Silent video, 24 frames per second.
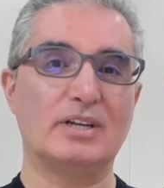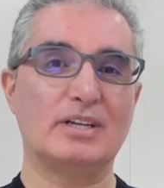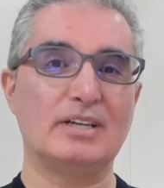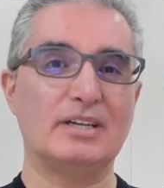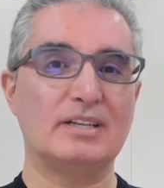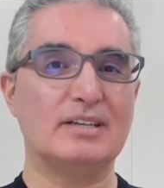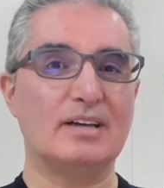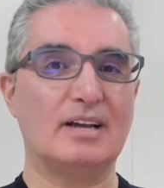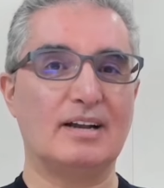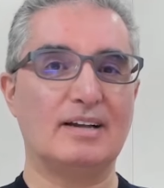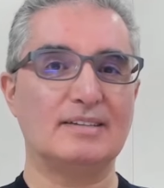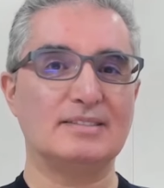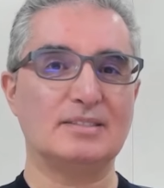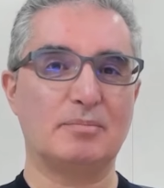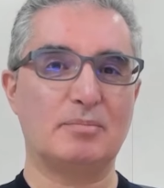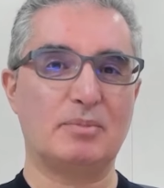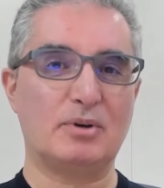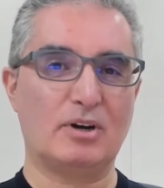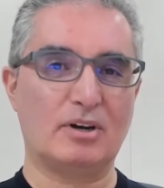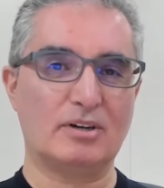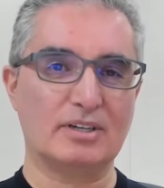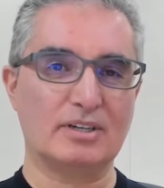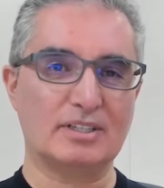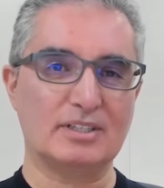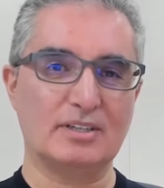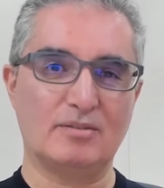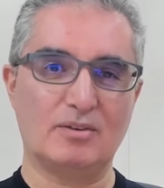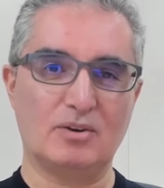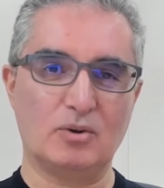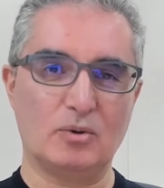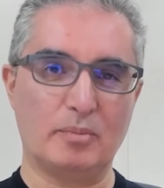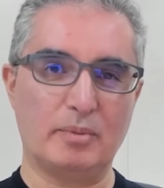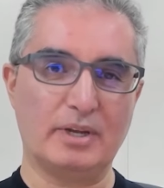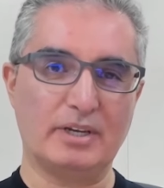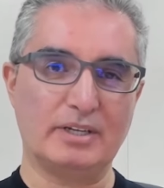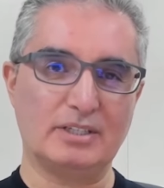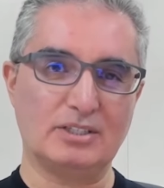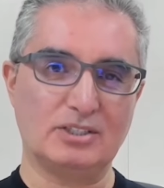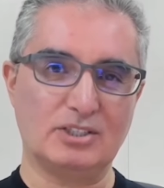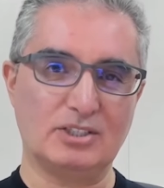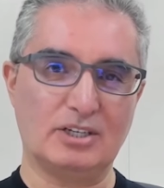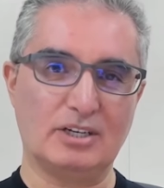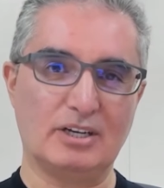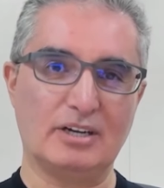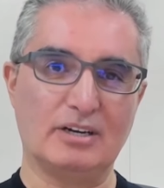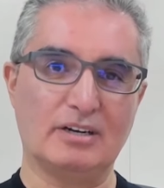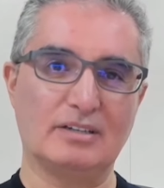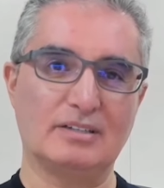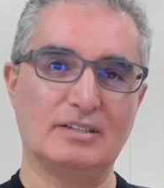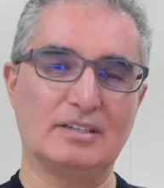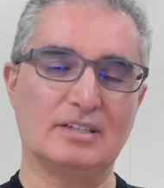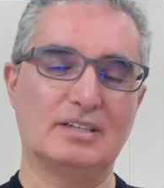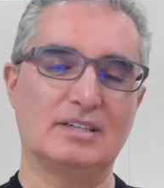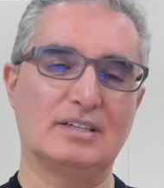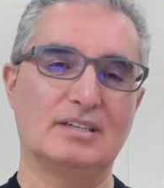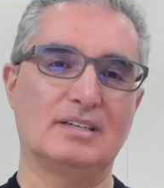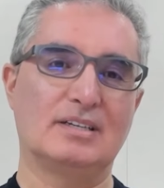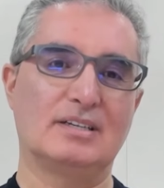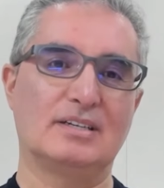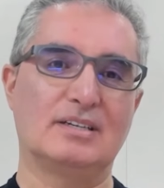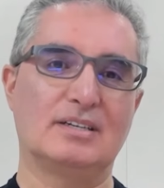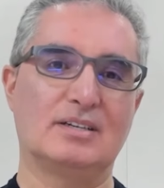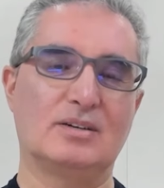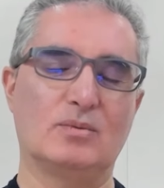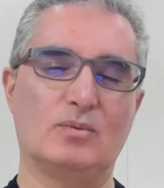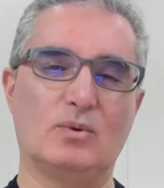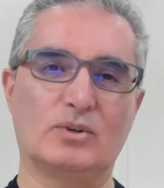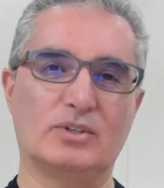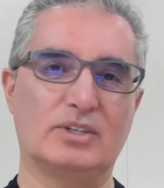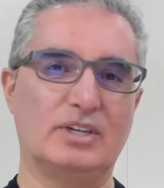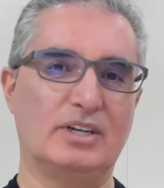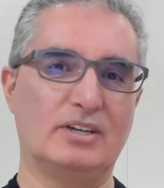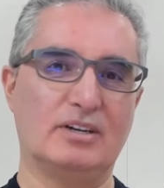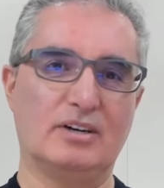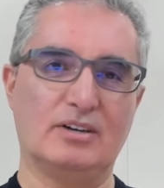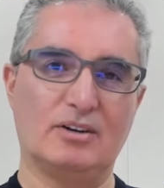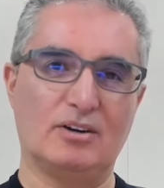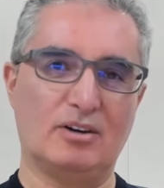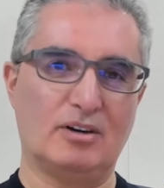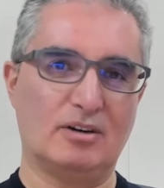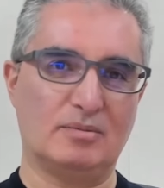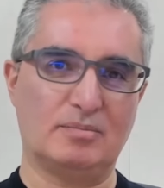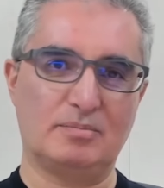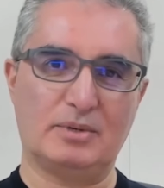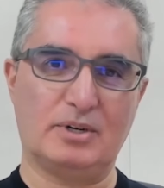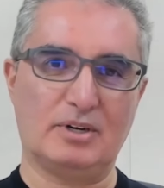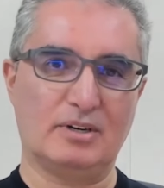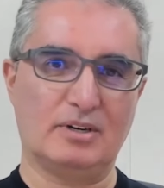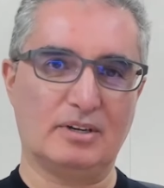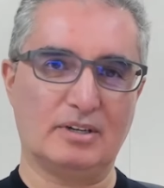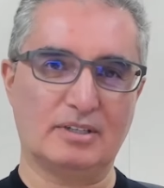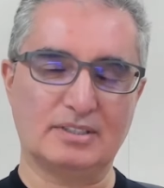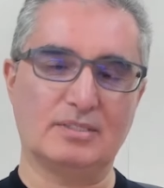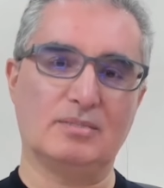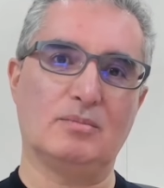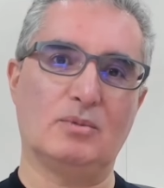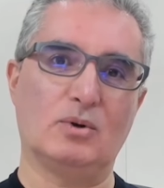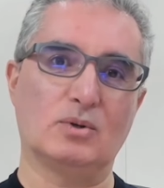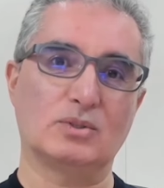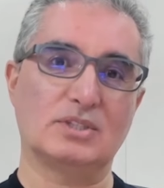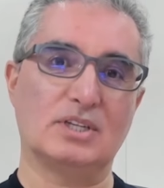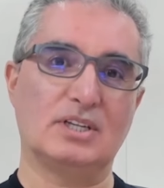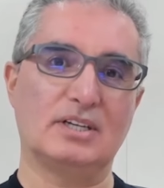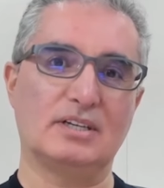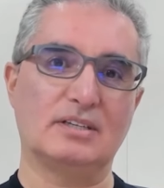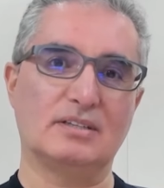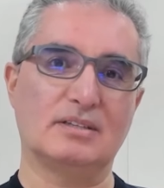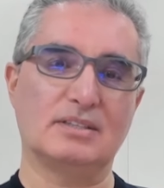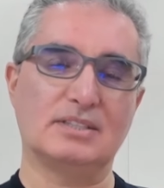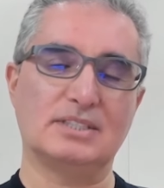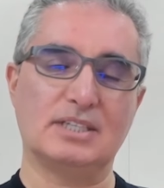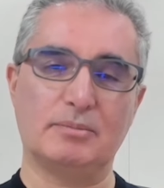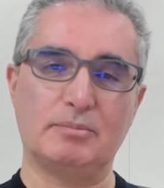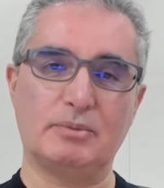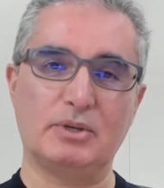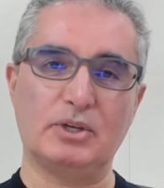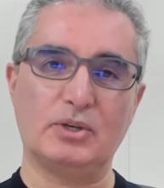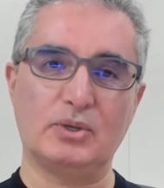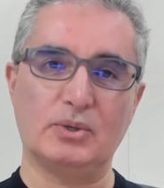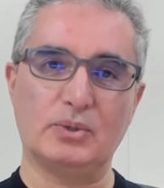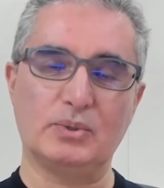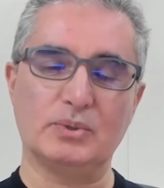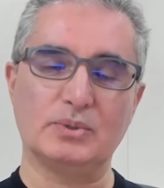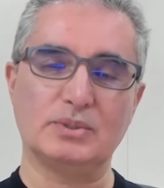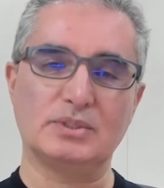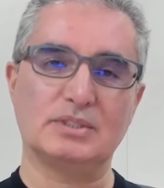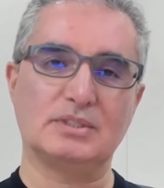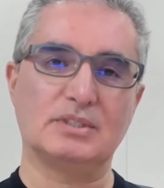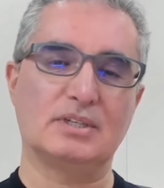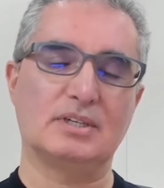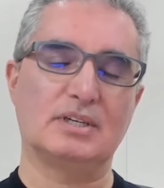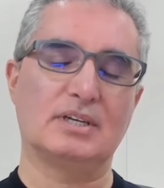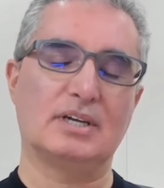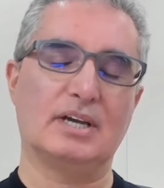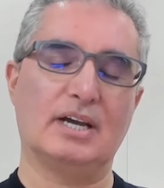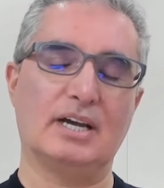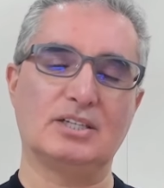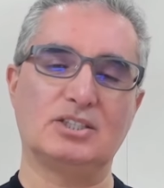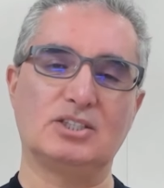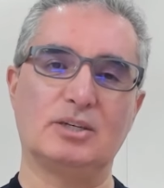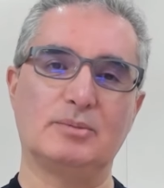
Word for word: Intel as a product development engineer, working on our products, mostly C P Us and